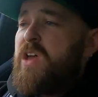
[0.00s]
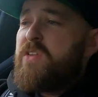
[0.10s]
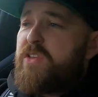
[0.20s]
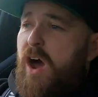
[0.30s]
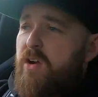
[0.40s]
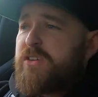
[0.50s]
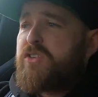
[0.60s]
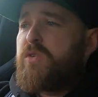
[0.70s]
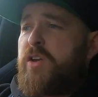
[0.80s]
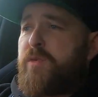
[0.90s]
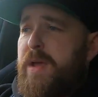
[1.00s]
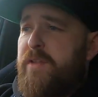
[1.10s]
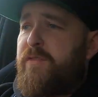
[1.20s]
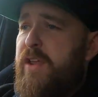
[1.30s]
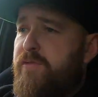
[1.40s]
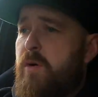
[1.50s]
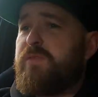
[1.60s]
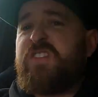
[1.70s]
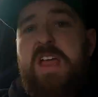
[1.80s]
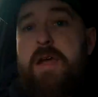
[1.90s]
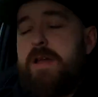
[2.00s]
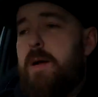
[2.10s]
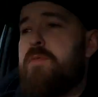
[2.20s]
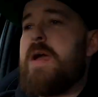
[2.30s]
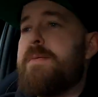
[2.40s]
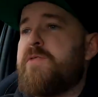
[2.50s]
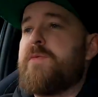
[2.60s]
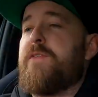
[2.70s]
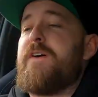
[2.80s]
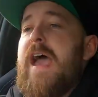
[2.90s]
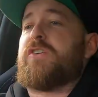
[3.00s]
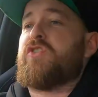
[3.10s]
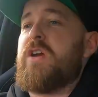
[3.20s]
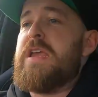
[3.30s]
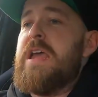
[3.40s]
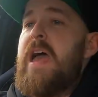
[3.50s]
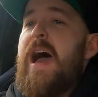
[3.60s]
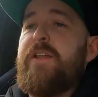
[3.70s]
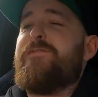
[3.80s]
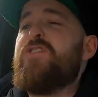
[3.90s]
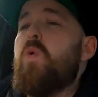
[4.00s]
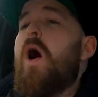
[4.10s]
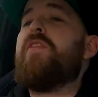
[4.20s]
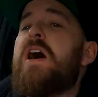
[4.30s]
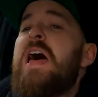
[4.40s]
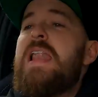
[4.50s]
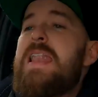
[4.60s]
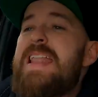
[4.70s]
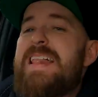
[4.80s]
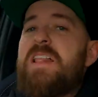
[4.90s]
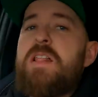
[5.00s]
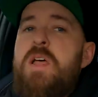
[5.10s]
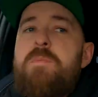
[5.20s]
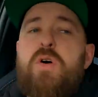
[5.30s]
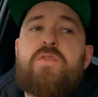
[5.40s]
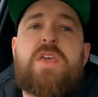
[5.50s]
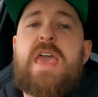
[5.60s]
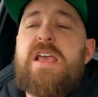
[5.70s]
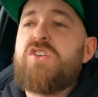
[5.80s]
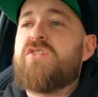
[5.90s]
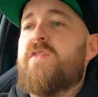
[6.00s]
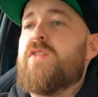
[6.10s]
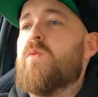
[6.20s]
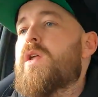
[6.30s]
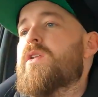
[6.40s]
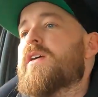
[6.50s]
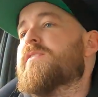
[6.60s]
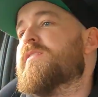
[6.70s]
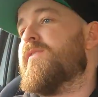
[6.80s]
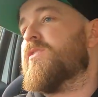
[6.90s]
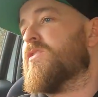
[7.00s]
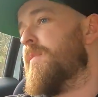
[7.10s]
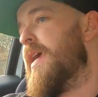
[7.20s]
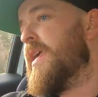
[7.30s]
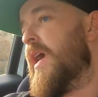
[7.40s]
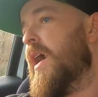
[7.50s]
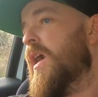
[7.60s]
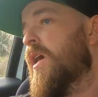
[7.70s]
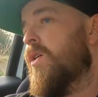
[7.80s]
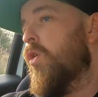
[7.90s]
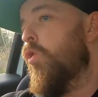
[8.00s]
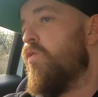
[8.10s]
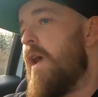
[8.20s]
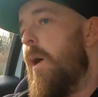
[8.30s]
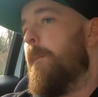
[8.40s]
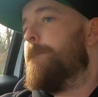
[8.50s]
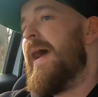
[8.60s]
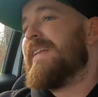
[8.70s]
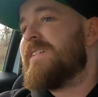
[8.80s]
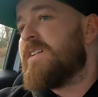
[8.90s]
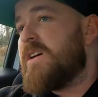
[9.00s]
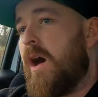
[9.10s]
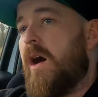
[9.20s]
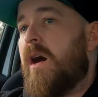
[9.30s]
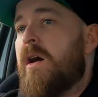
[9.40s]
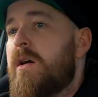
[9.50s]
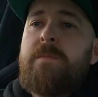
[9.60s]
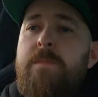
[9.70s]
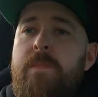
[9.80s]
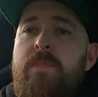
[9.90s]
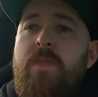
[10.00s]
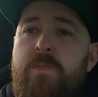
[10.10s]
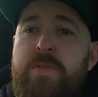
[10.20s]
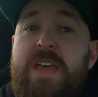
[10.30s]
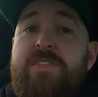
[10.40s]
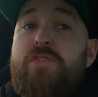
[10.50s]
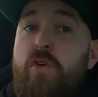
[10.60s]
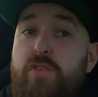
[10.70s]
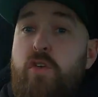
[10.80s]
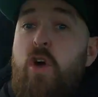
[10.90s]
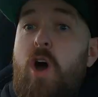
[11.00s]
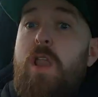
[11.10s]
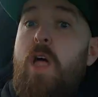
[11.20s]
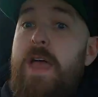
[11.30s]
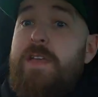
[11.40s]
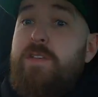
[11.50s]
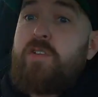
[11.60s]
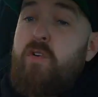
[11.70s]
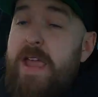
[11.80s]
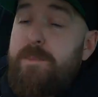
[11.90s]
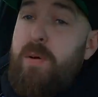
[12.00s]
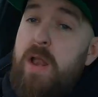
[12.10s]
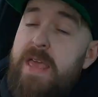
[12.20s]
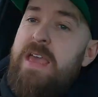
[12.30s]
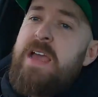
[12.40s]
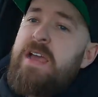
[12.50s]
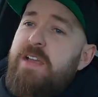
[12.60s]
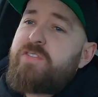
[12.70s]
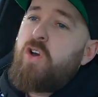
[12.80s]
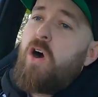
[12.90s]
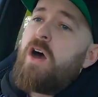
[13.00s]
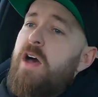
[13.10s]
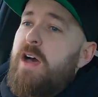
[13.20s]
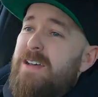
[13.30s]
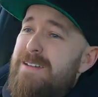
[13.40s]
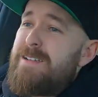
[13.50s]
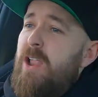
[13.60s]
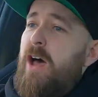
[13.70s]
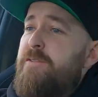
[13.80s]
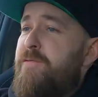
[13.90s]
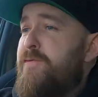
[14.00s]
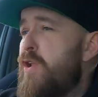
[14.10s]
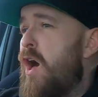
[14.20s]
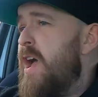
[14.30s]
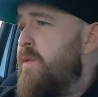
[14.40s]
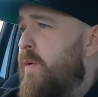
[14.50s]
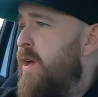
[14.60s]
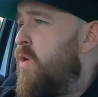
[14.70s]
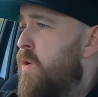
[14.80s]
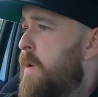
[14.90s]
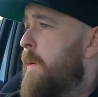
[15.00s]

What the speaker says: The RS200 benefited from steering upgrades from the factory and a few other little modifications over the 197 to make it a all-round better car. But this has also got a lightened crank pulley, it's got a lightened flywheel,